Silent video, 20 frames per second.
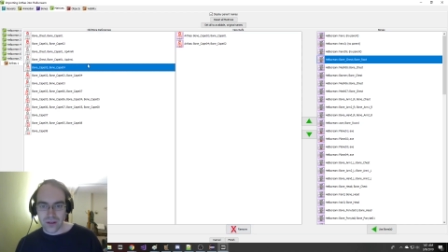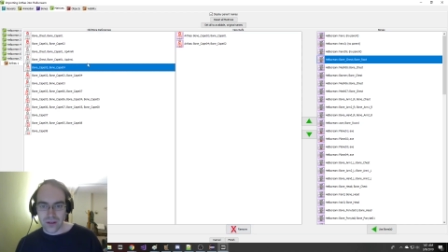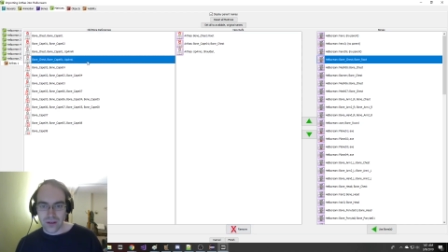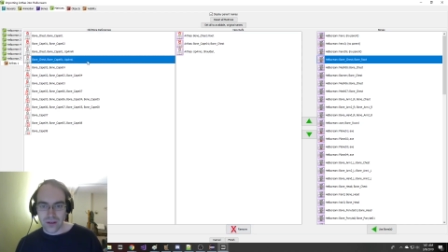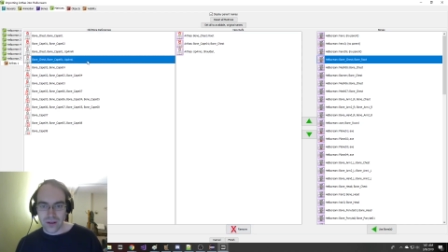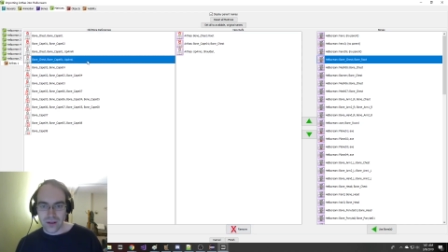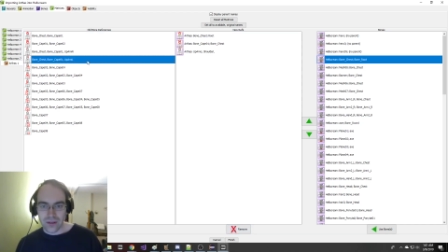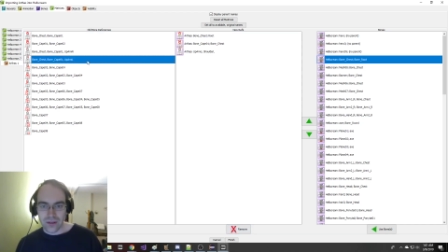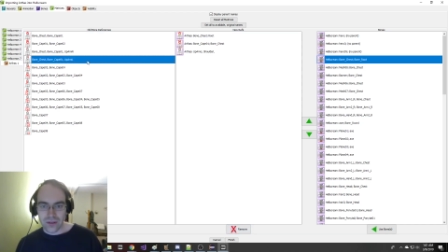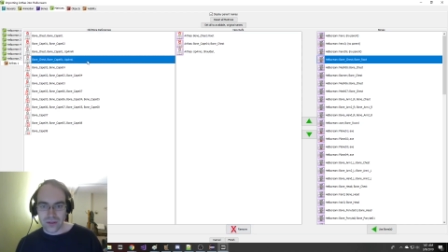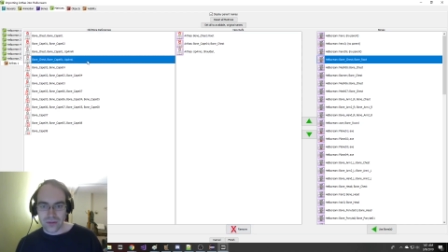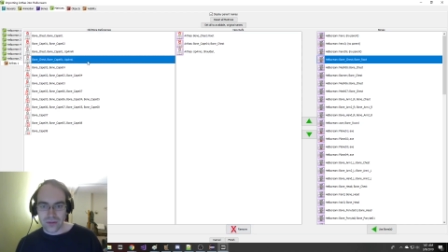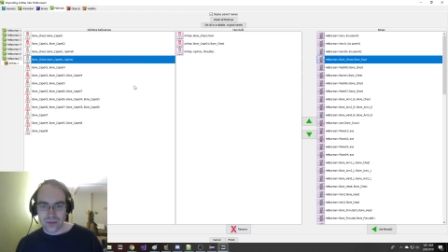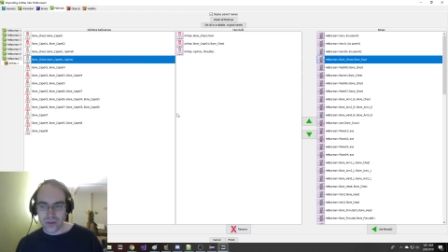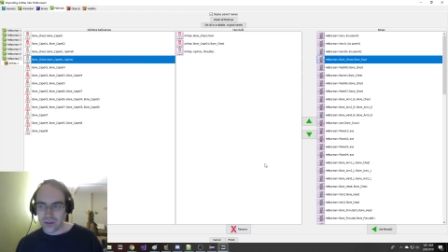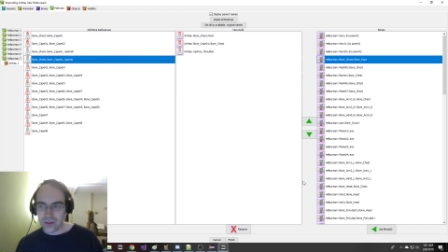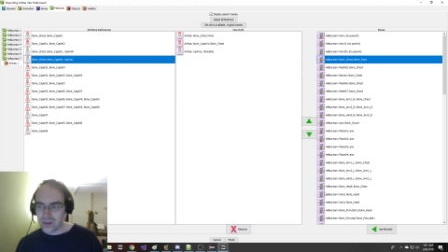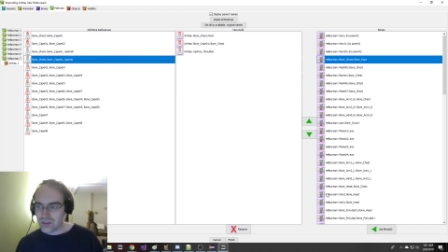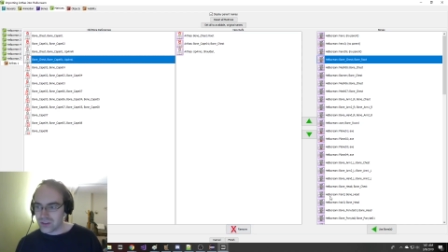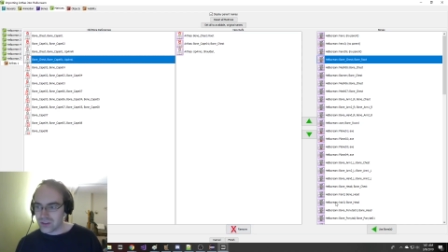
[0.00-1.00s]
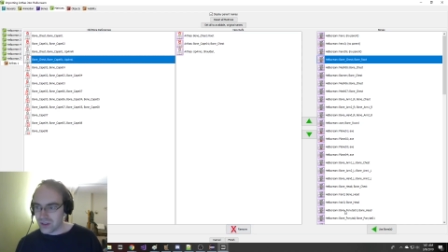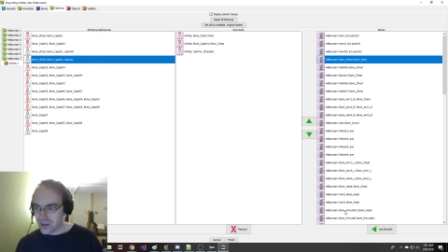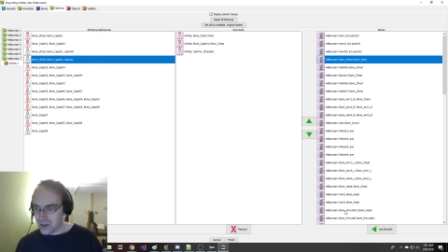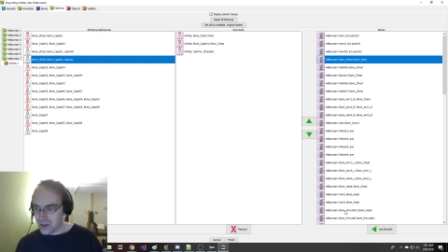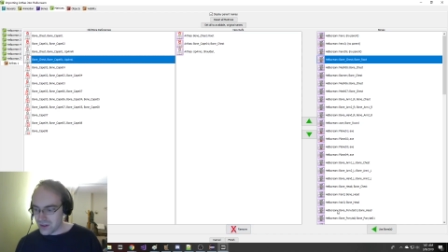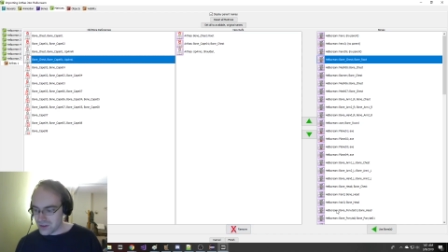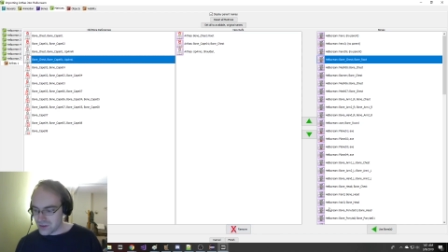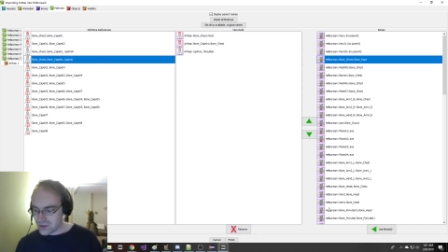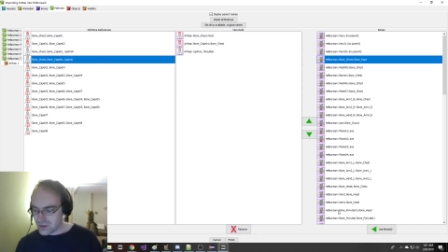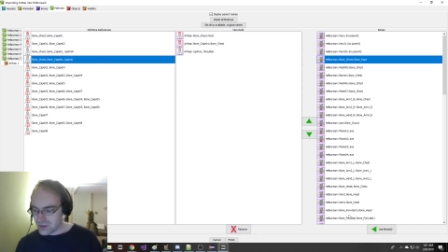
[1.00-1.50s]
Now, as far as
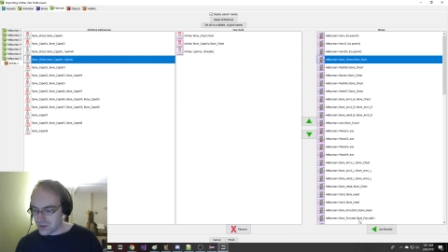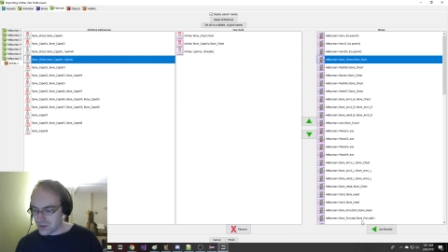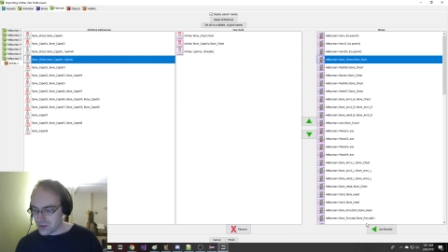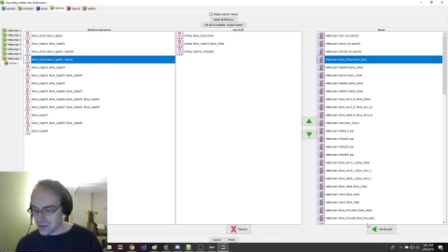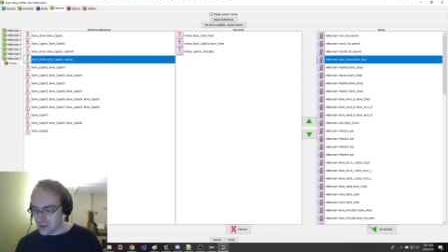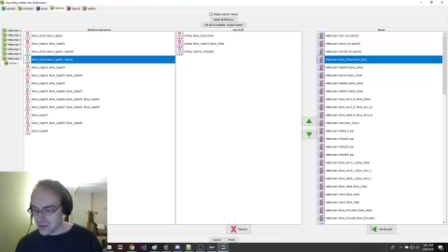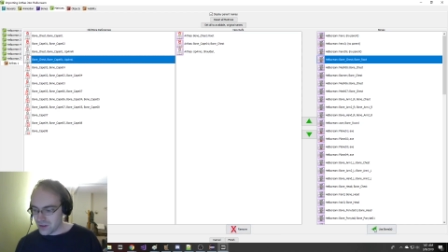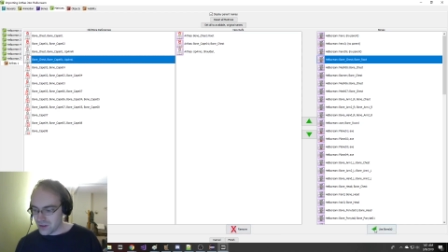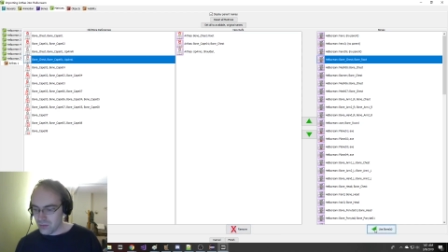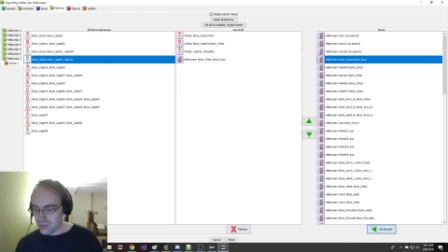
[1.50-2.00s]
I see,